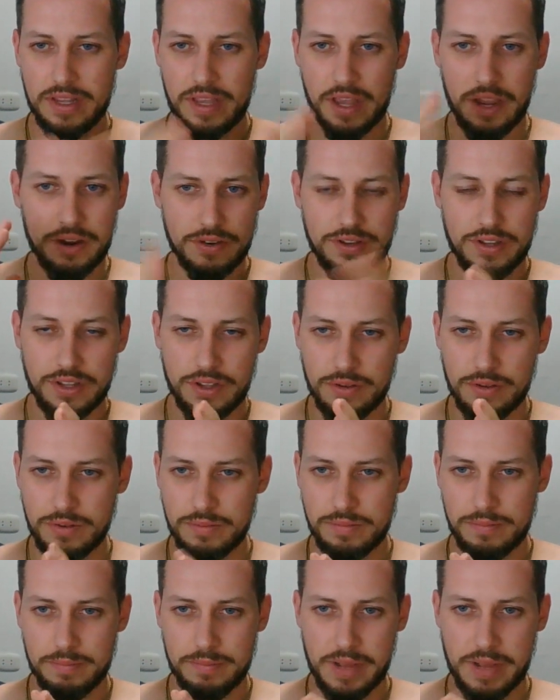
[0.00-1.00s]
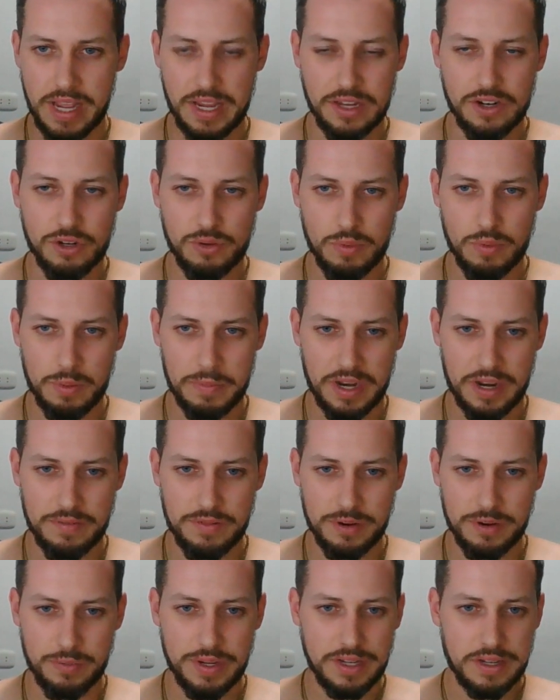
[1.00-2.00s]
guarantee you bang a new woman
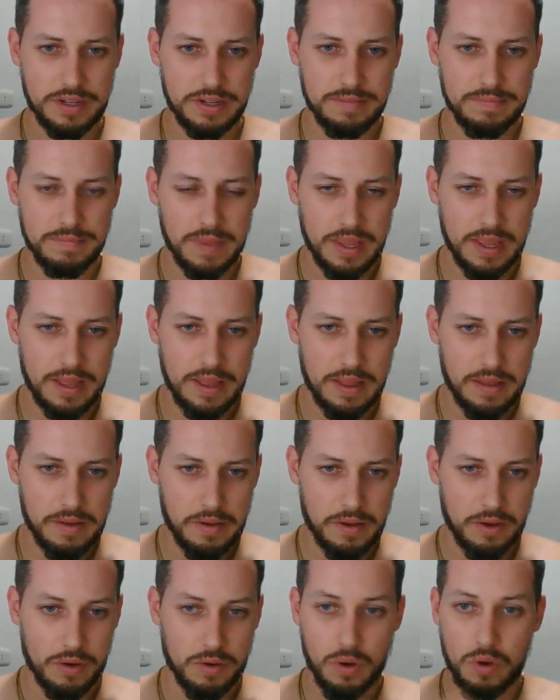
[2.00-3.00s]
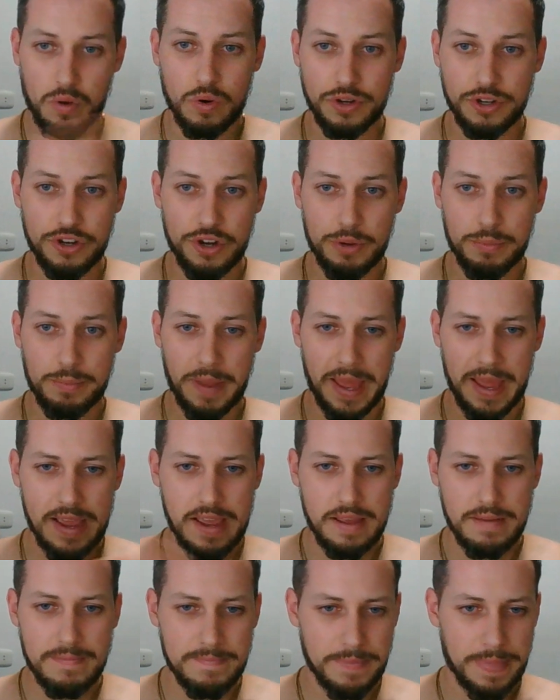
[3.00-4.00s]
every week, or you don't pay.